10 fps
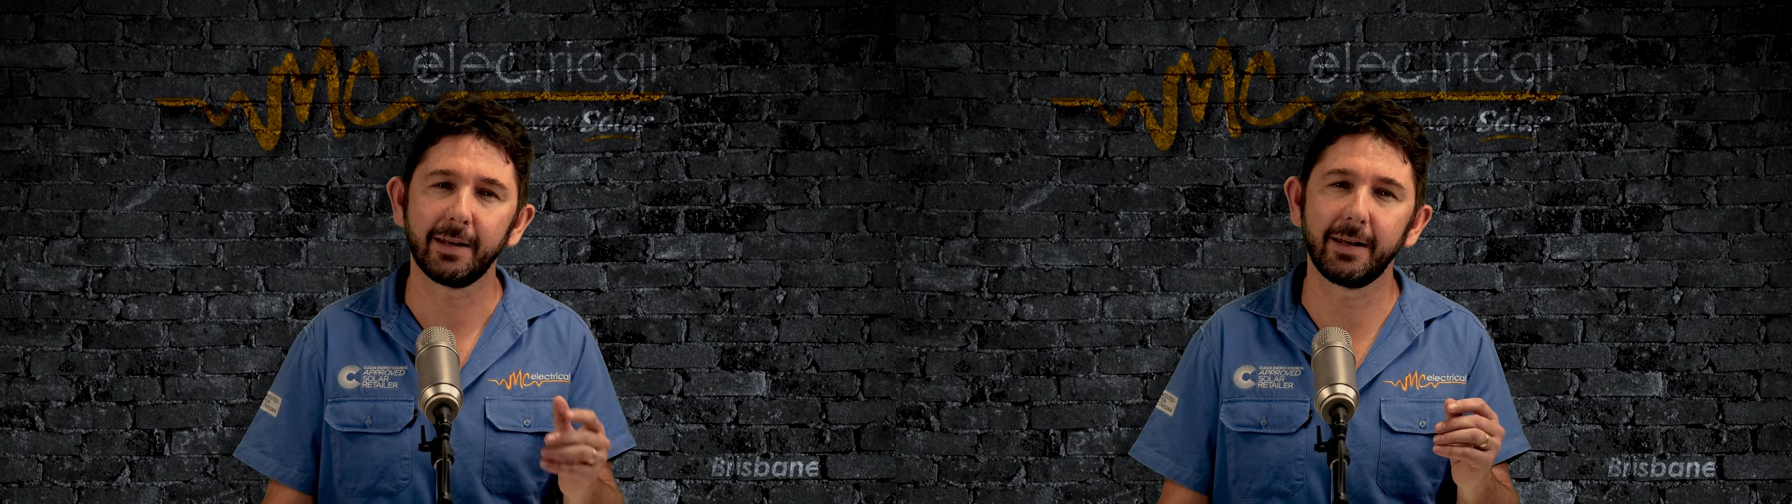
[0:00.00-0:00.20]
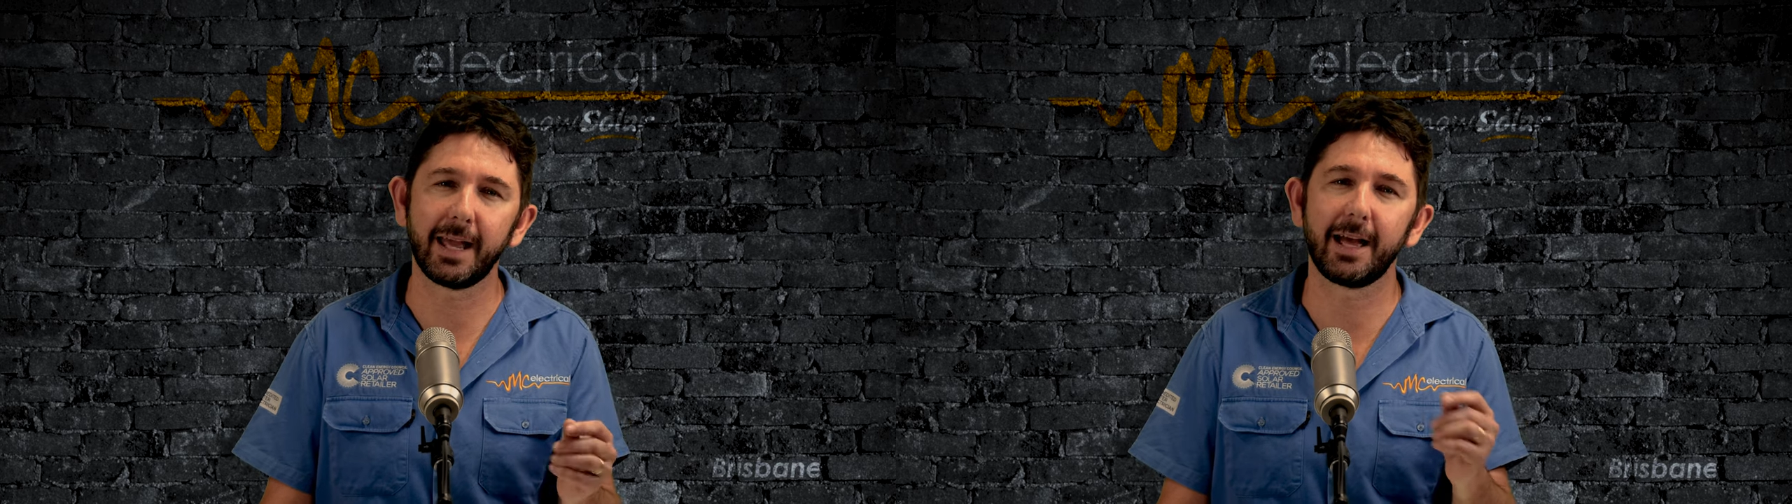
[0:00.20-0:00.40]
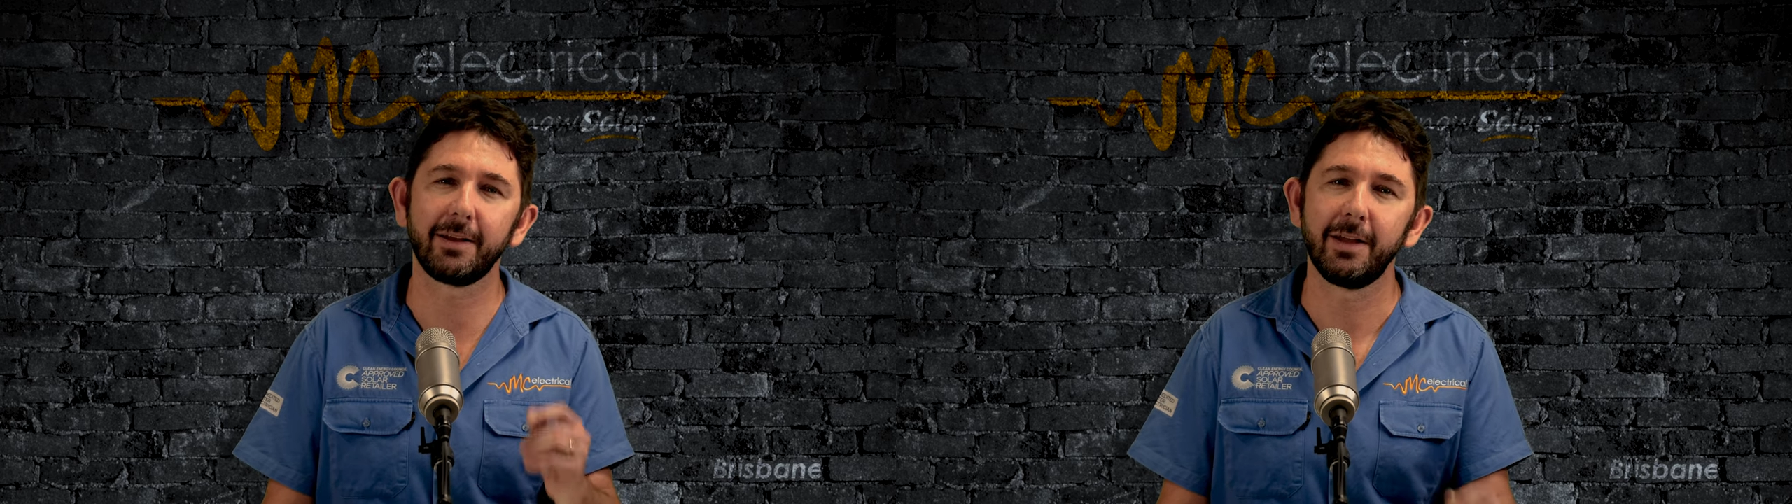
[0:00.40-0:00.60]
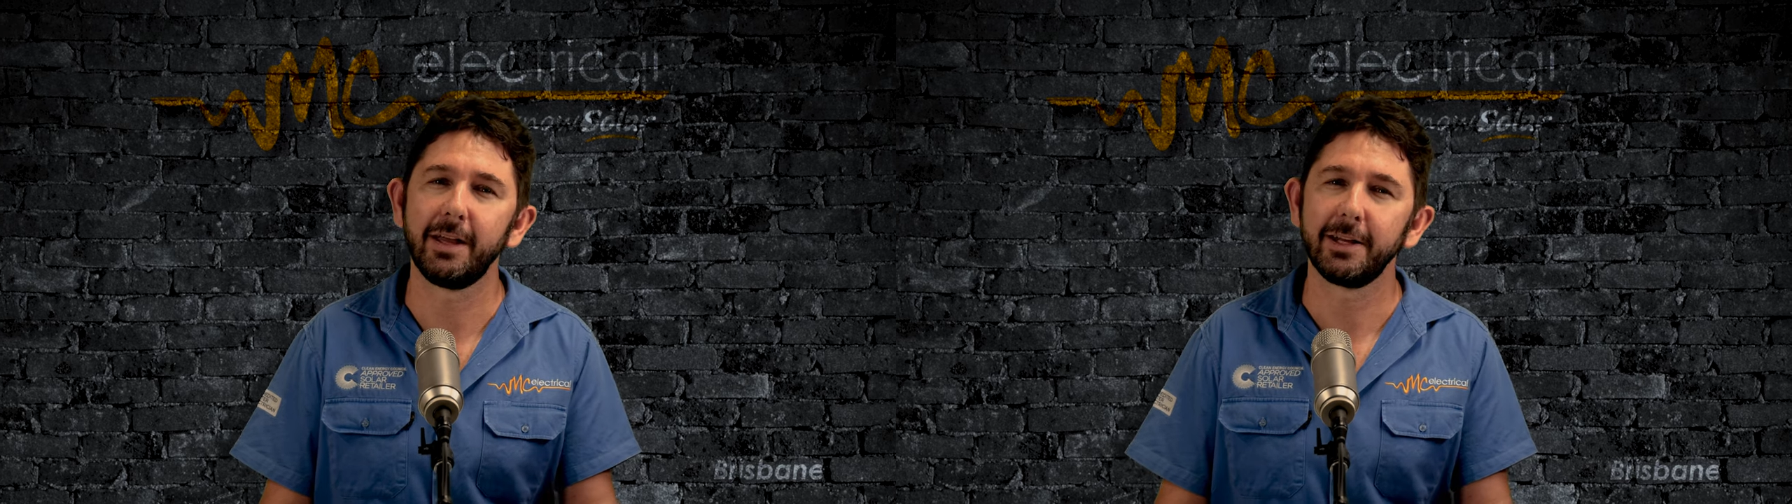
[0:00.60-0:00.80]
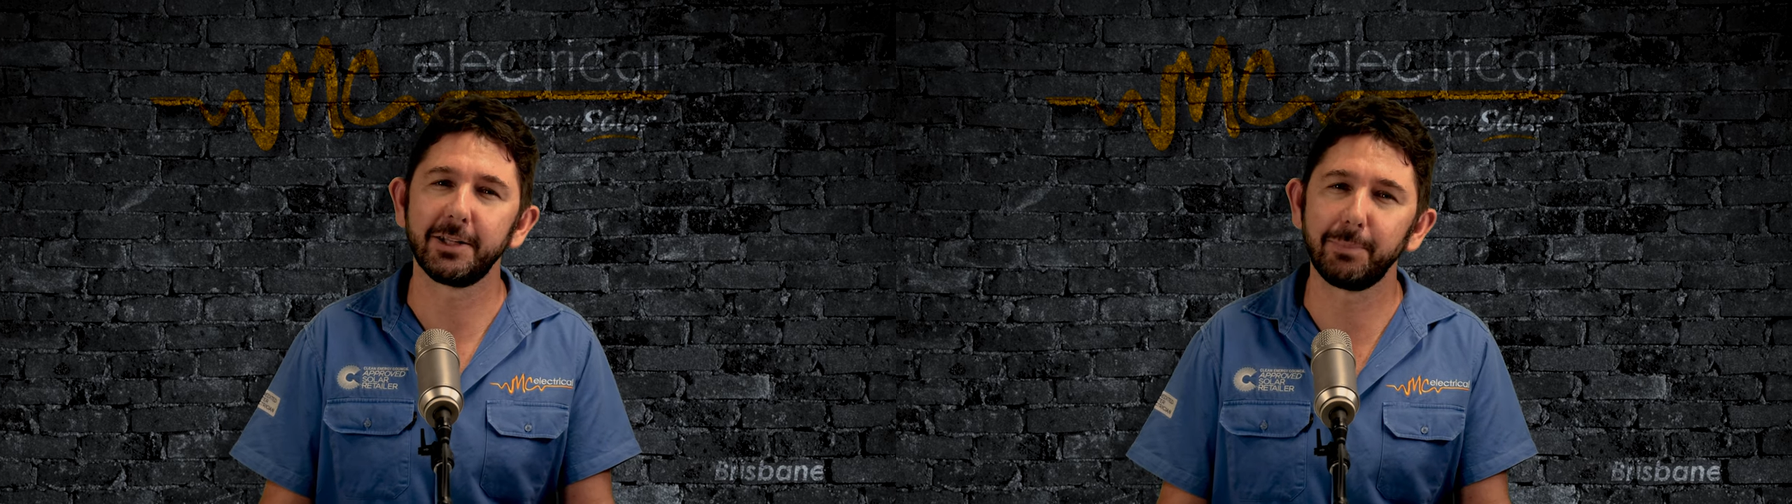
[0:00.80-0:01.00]
Now,
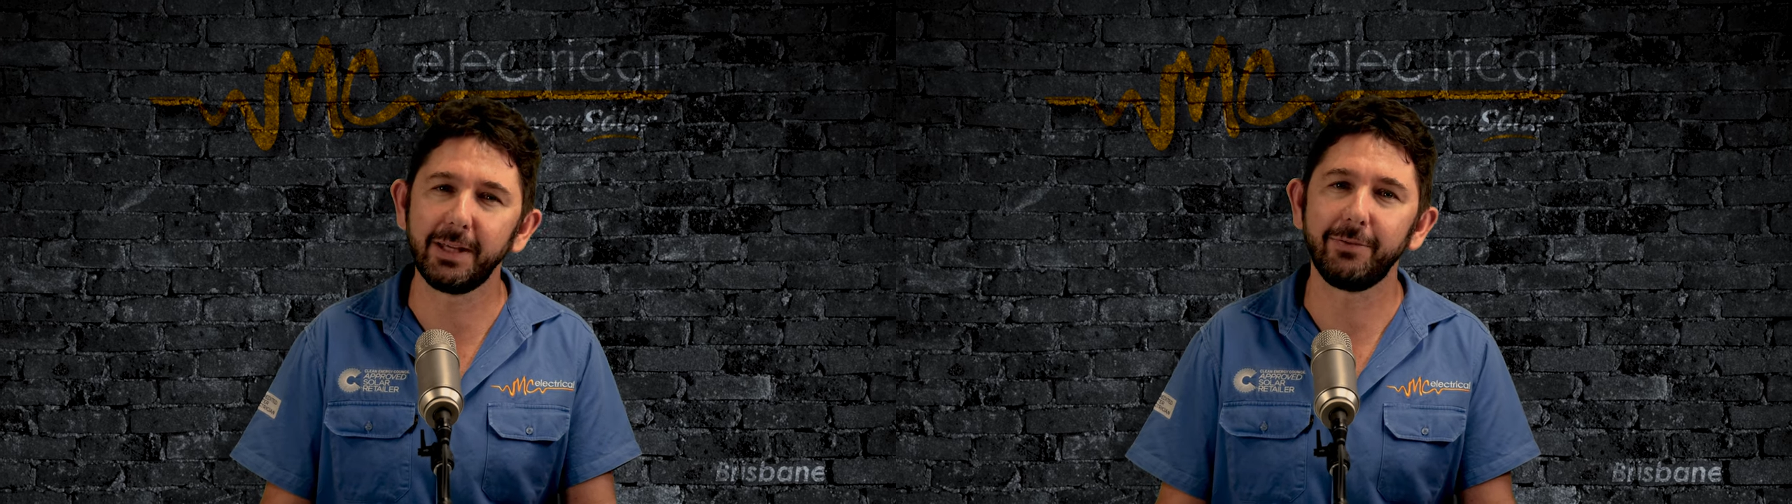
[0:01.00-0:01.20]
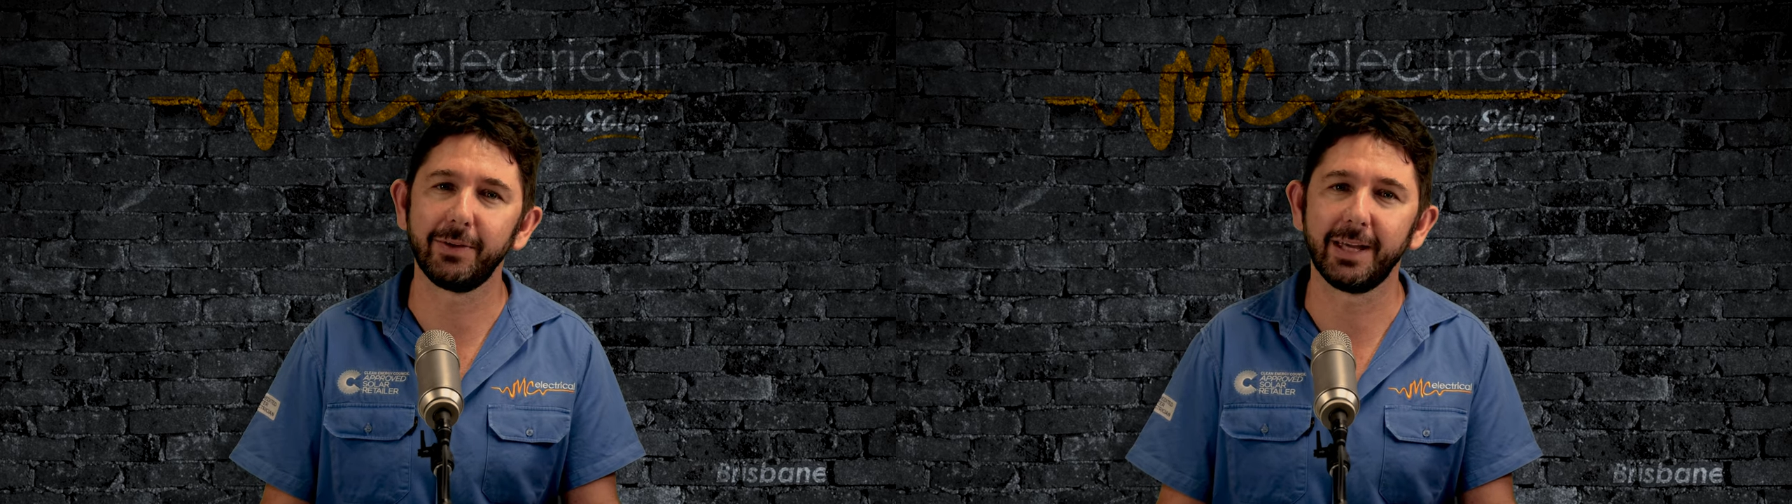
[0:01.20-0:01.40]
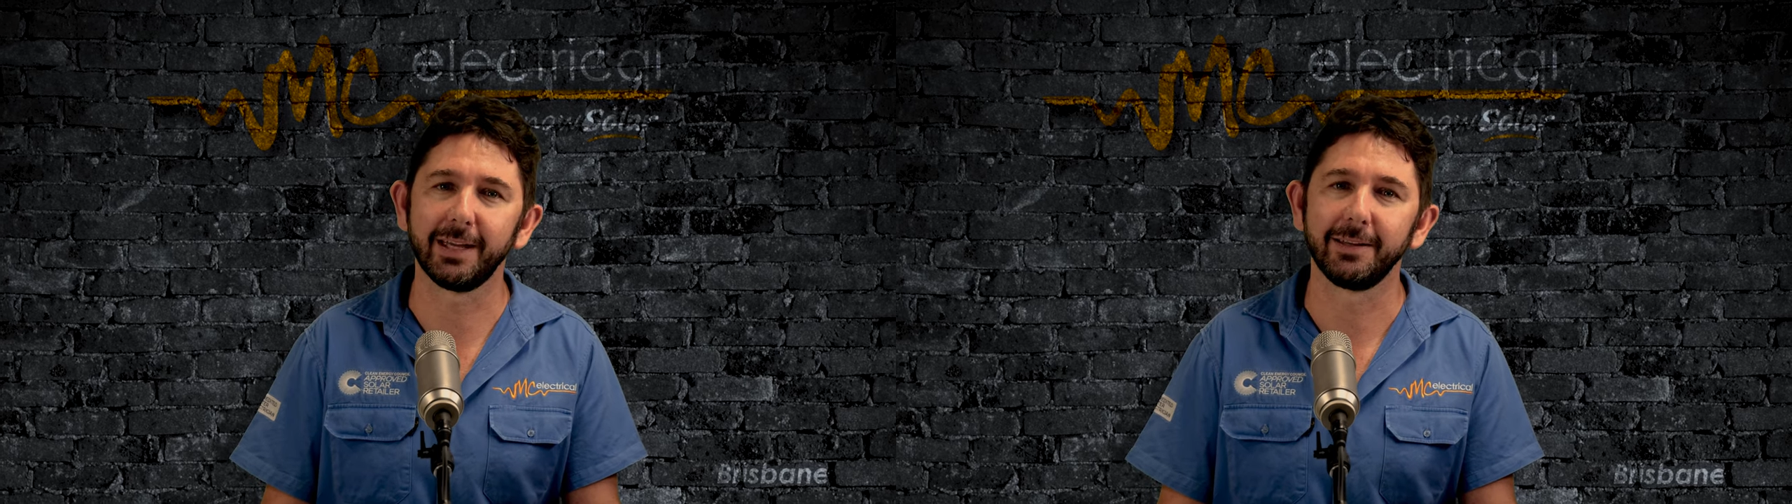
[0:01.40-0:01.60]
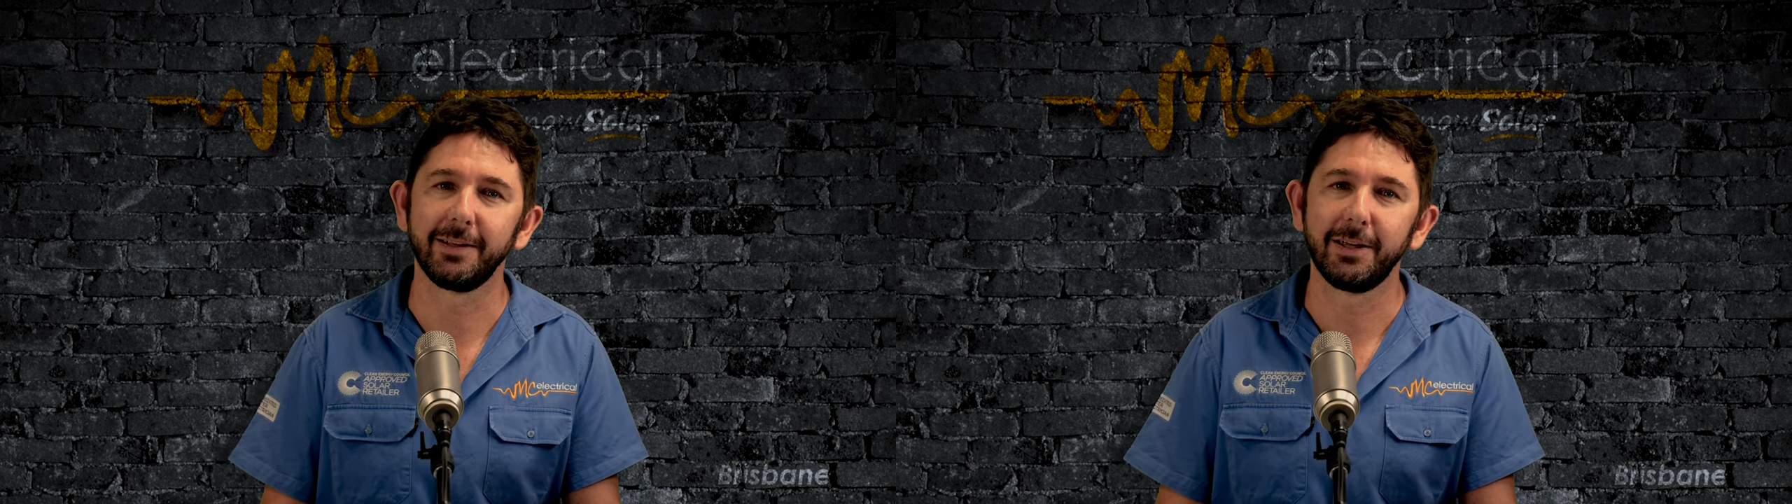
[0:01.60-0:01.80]
to be fair,